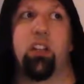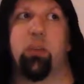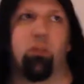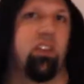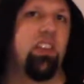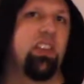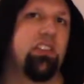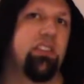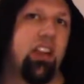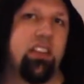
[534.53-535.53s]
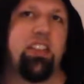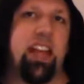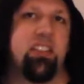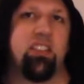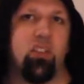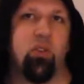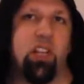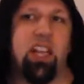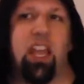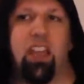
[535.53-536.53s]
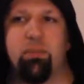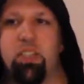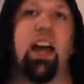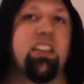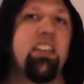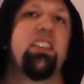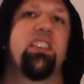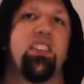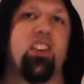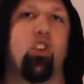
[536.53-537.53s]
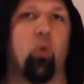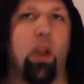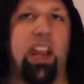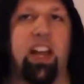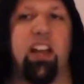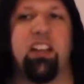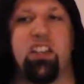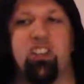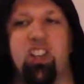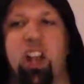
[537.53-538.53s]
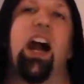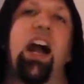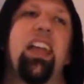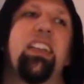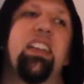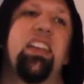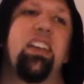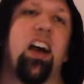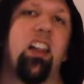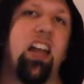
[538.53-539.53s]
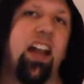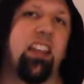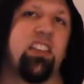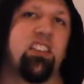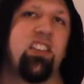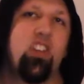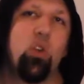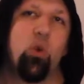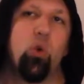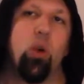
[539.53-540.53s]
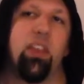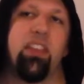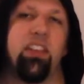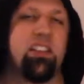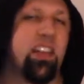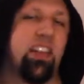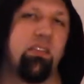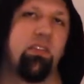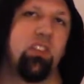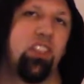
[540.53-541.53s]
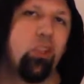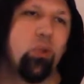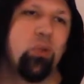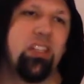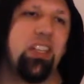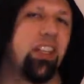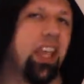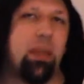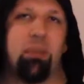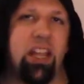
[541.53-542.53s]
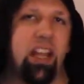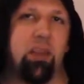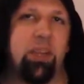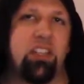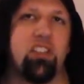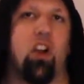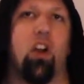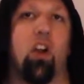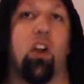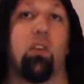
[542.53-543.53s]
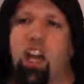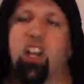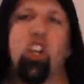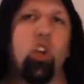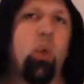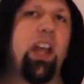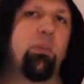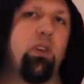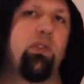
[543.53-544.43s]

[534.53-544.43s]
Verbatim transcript: the previous Assassin's Creed games. I think this is a great addition. I think a lot of these new things that they've used in the gameplay elements are a good way to move